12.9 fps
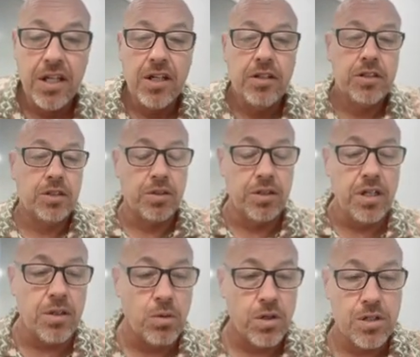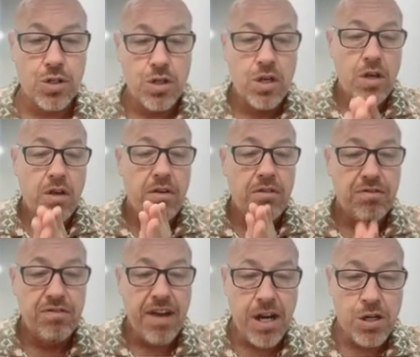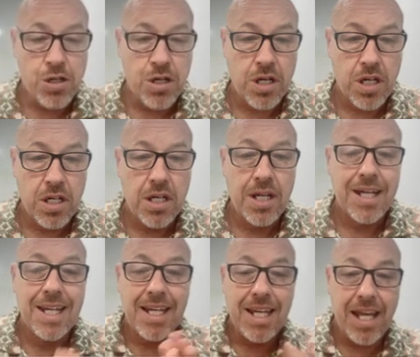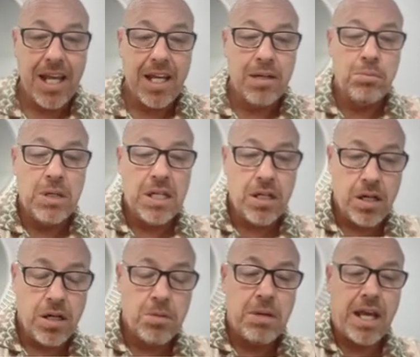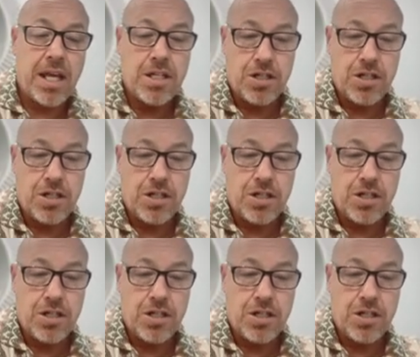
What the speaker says: So in other words, fashion can become a